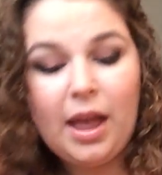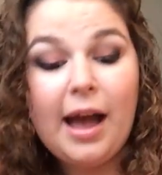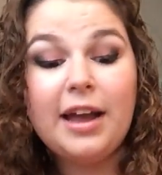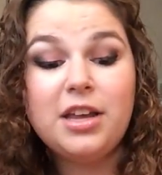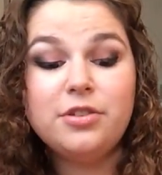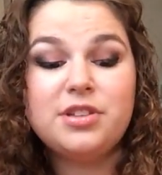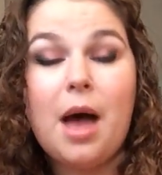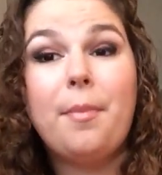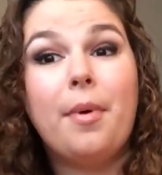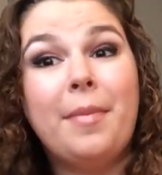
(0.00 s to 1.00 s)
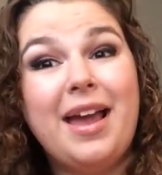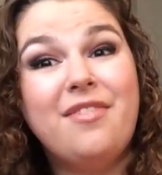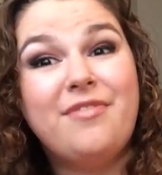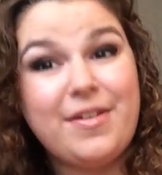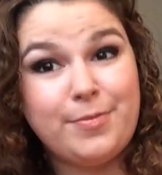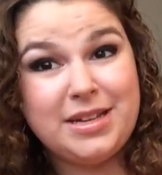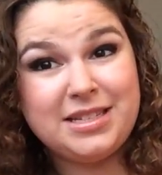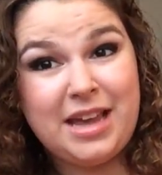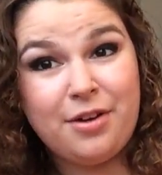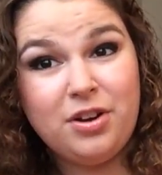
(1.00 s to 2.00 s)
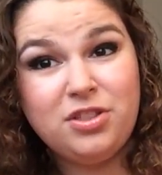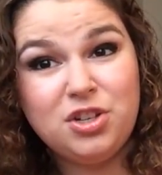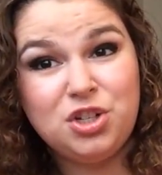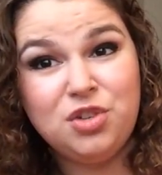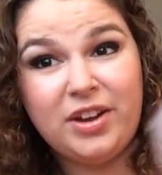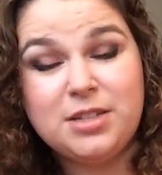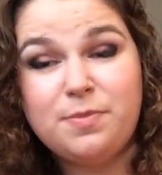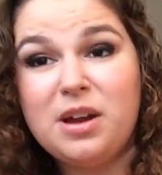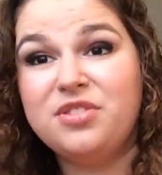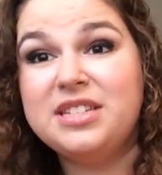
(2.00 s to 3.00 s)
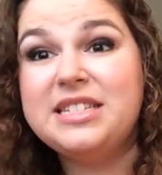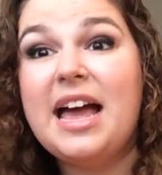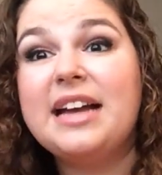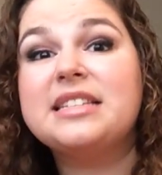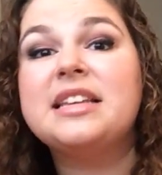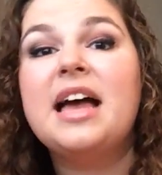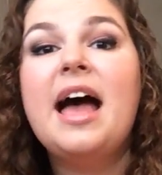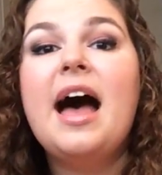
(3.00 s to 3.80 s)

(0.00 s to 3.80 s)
I used up my favorite mascara, the Too Faced Better Than Sex.